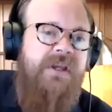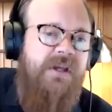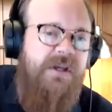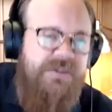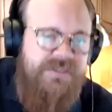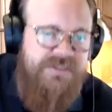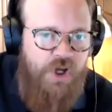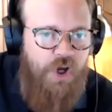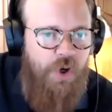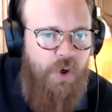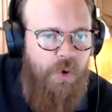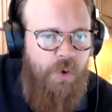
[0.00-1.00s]

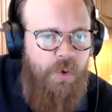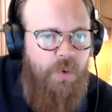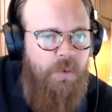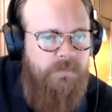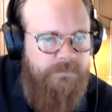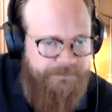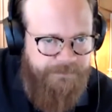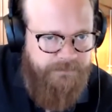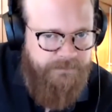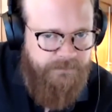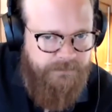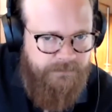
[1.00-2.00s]
So
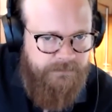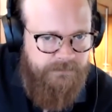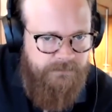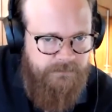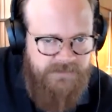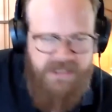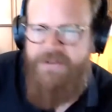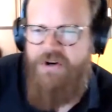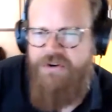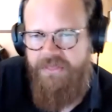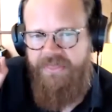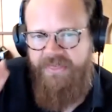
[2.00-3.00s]

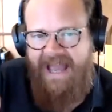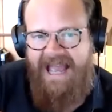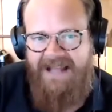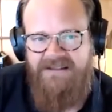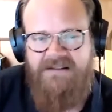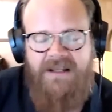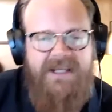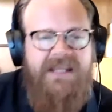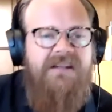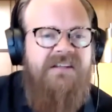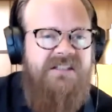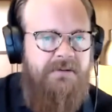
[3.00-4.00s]
there's that. Let me get
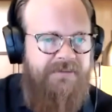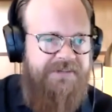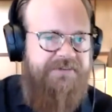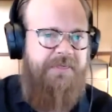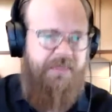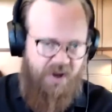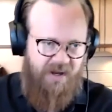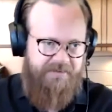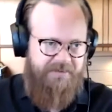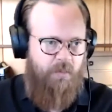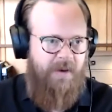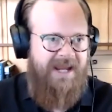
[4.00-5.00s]
into some of his thoughts,
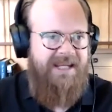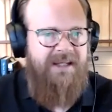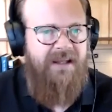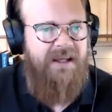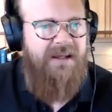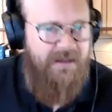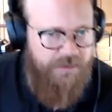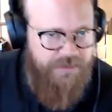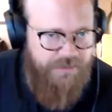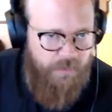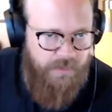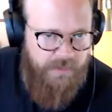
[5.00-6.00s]
the way he like looked
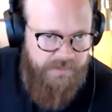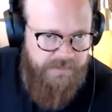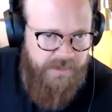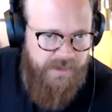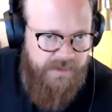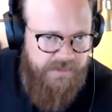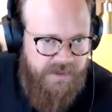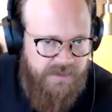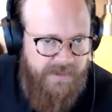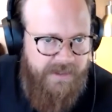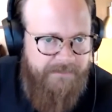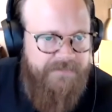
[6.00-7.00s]
at the world and talked
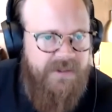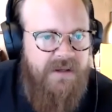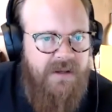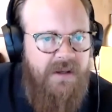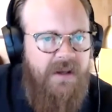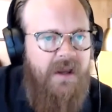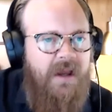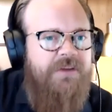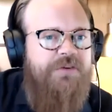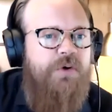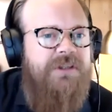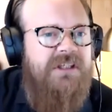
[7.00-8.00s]
about it.
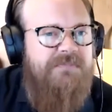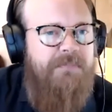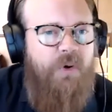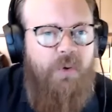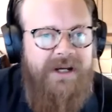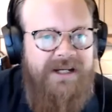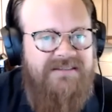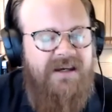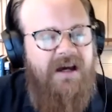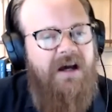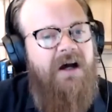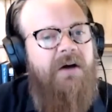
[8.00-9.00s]
So at this point,
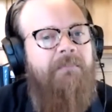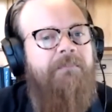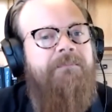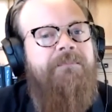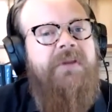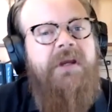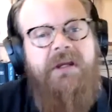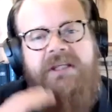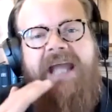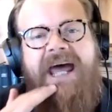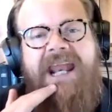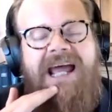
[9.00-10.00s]
you
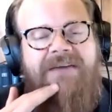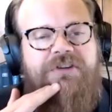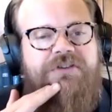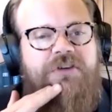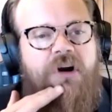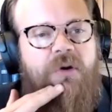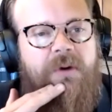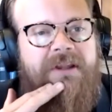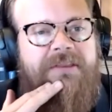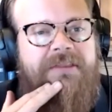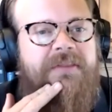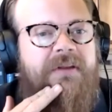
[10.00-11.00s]
kind of have to start with,